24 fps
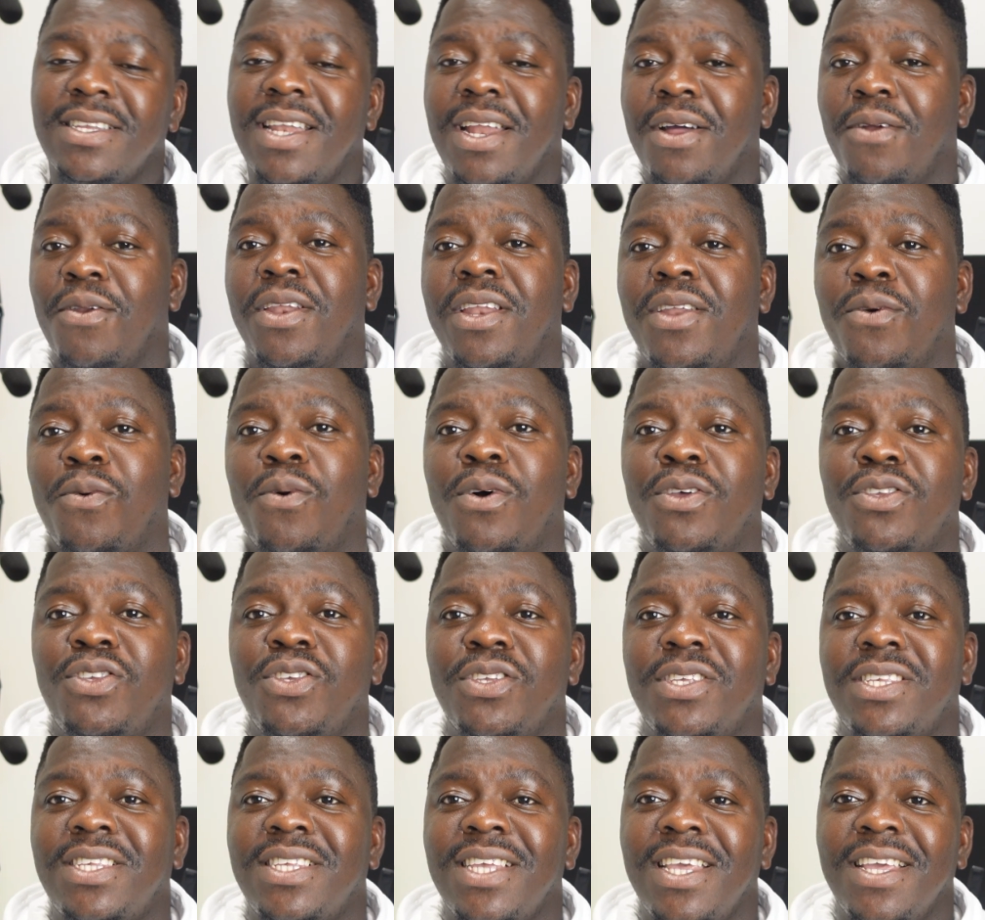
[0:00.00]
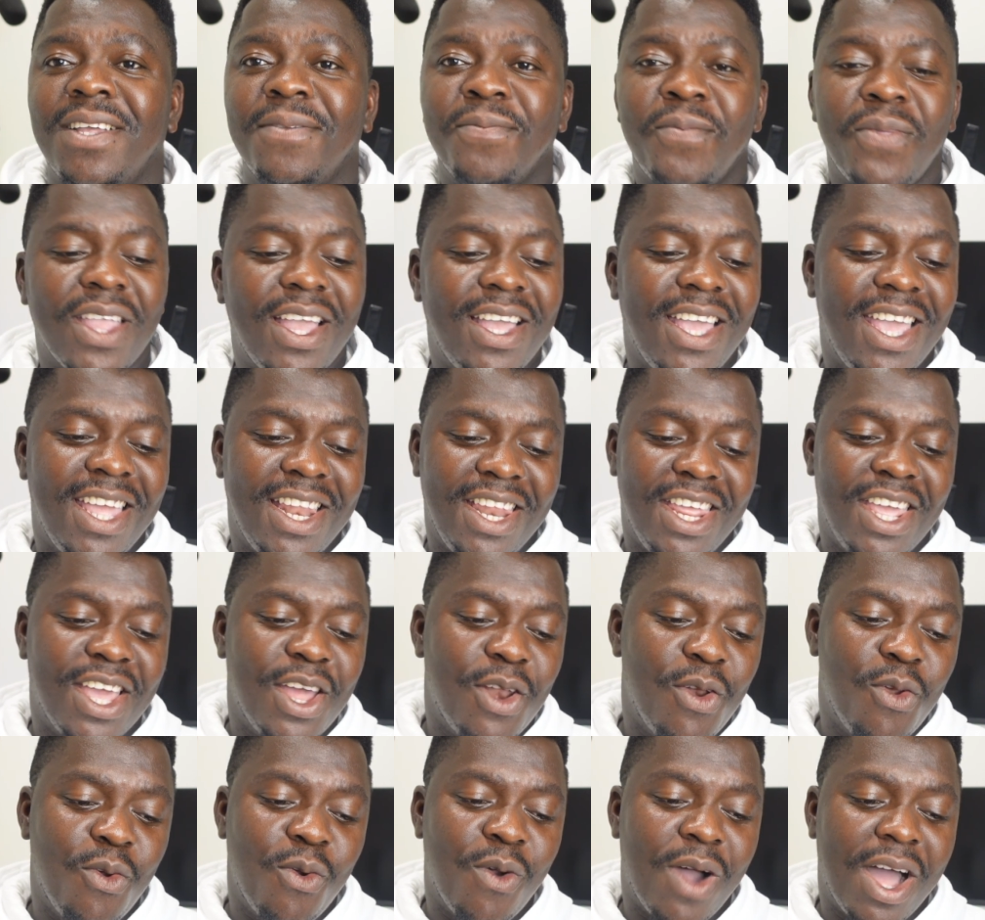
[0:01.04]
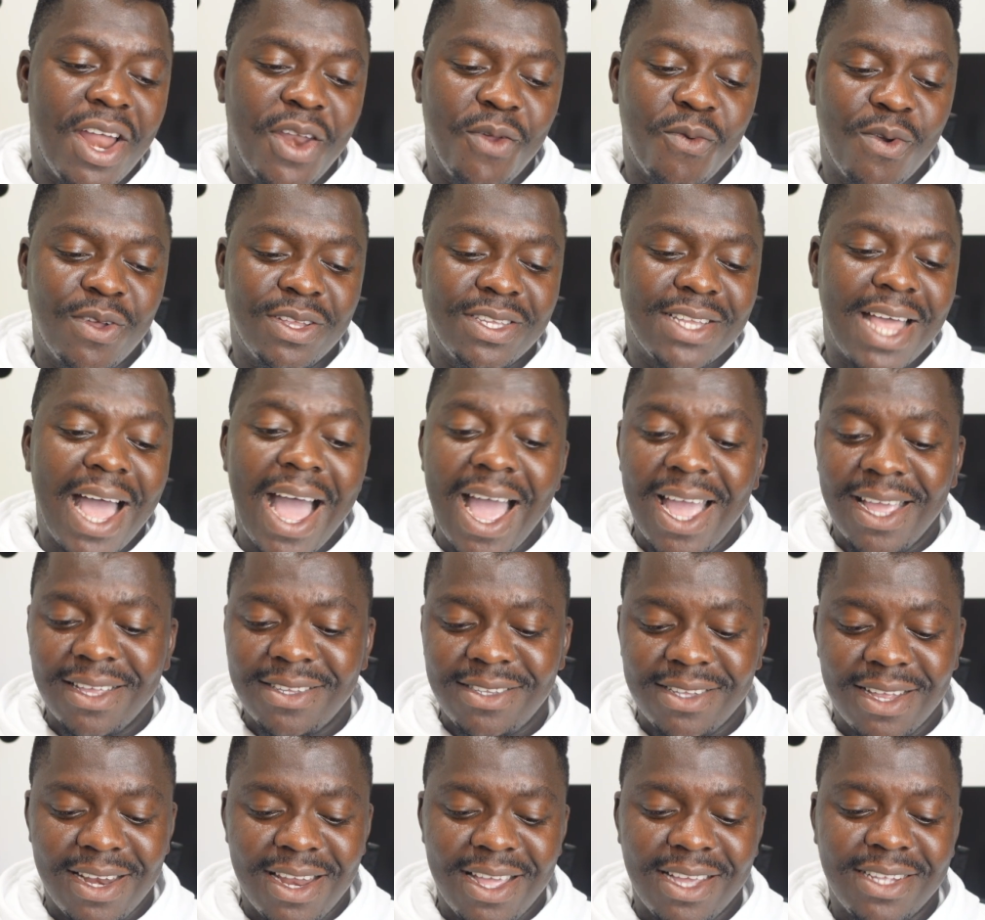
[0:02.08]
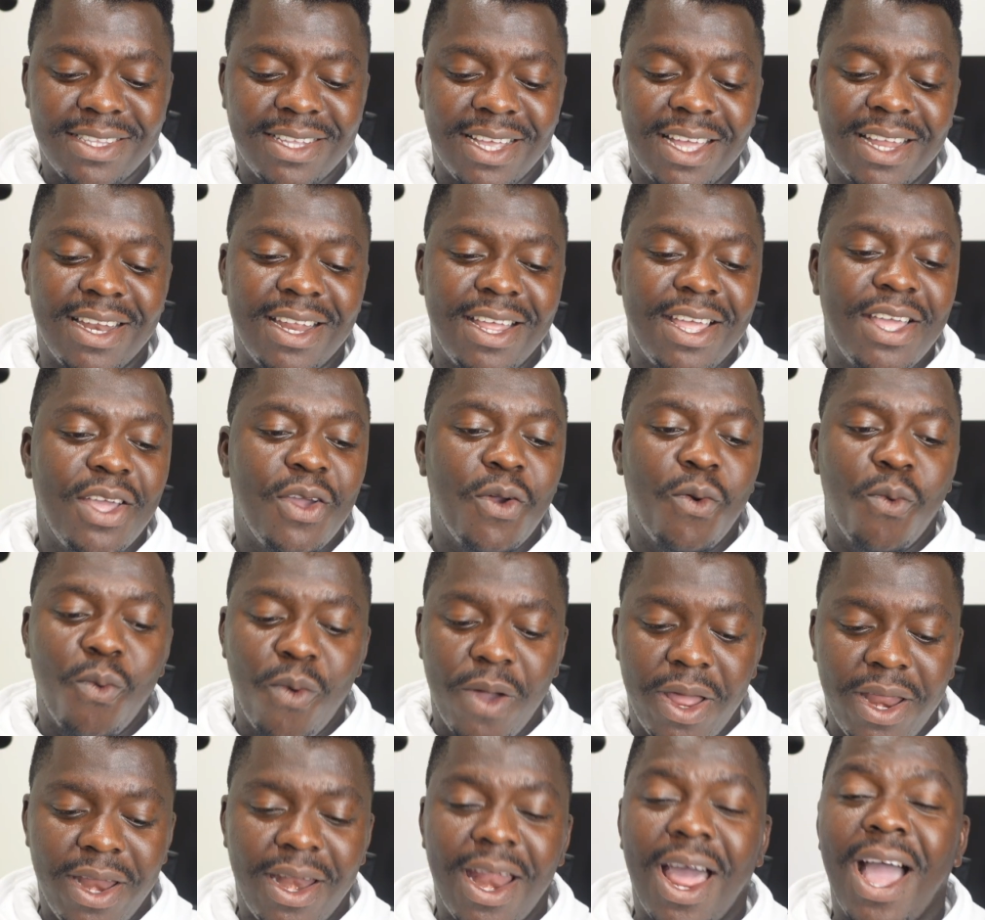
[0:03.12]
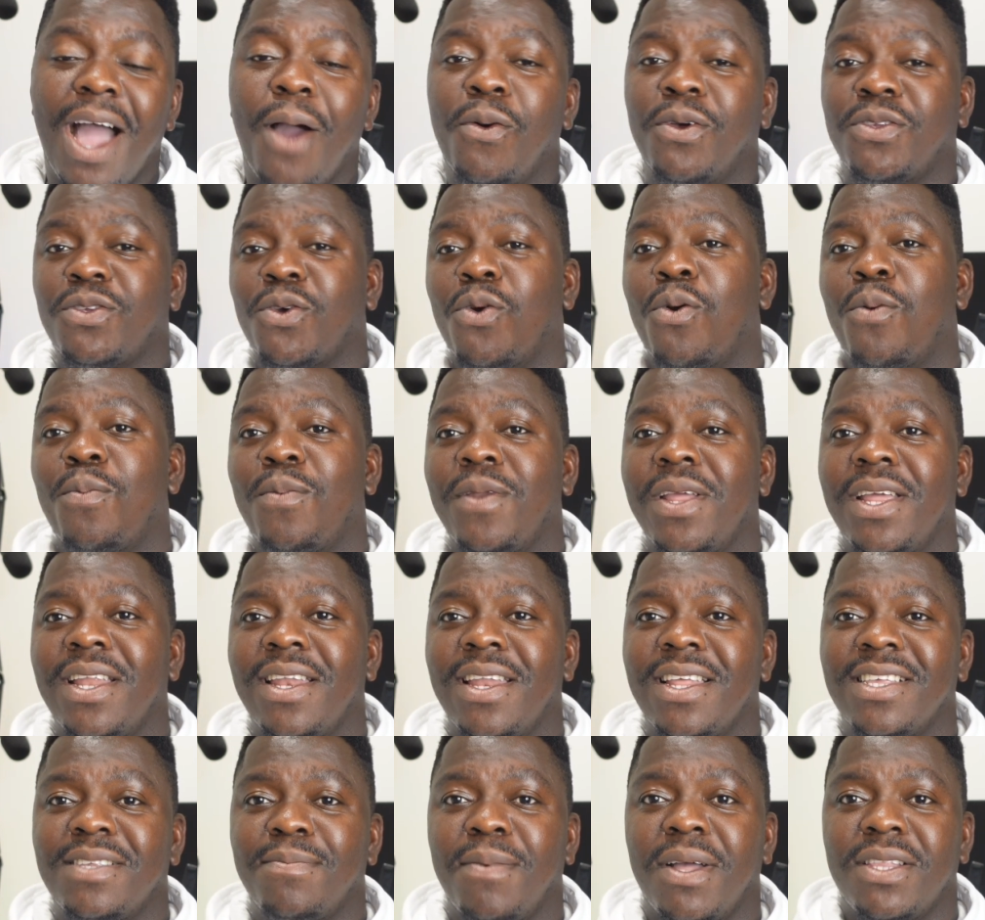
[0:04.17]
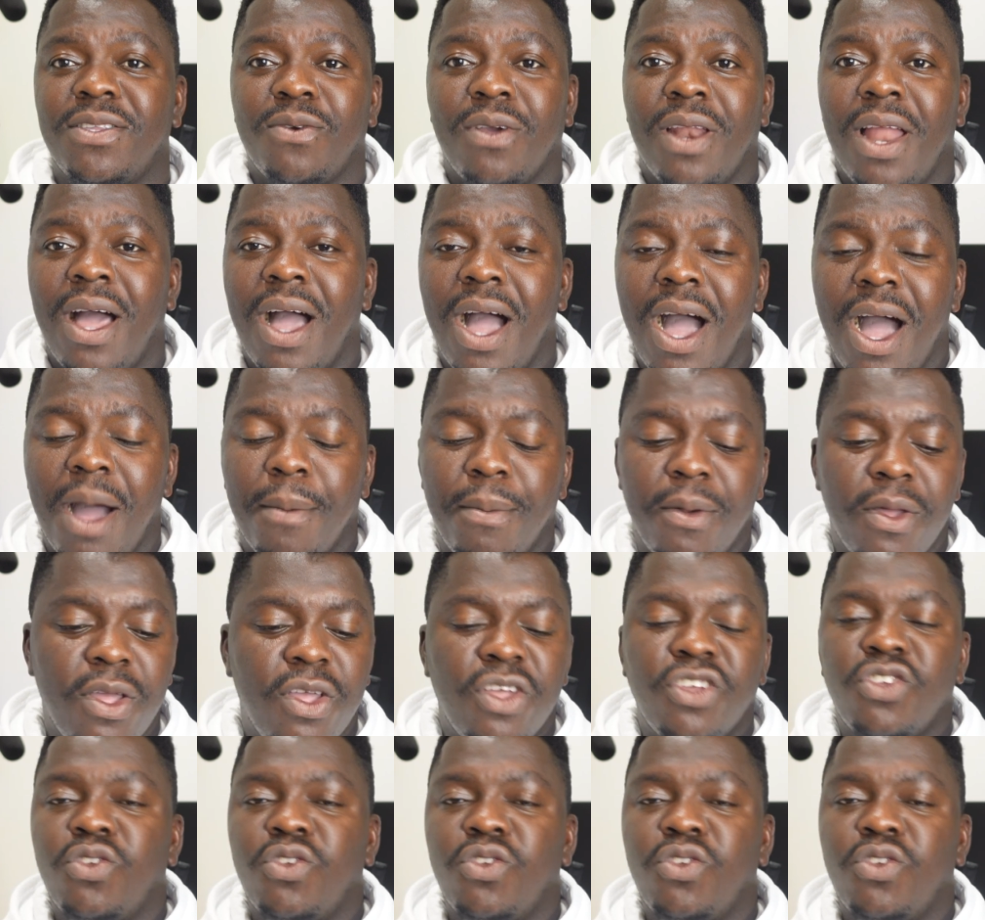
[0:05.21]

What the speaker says: Now, the ones you see in yellow are the ones I selected when I was opening this particular app.